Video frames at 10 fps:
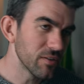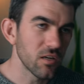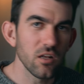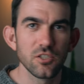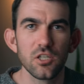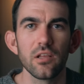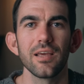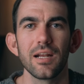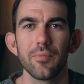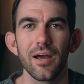it's at all chilly
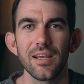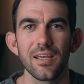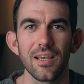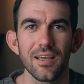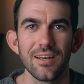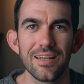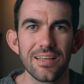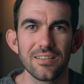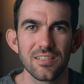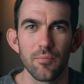and I'm hiking and
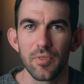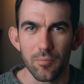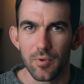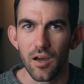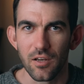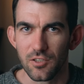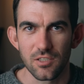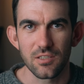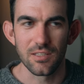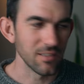need something beyond
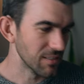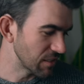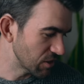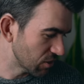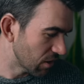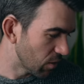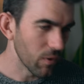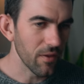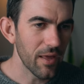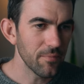just the, the t-shirt, I'll
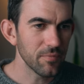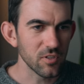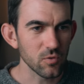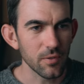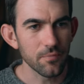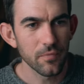wear that as well.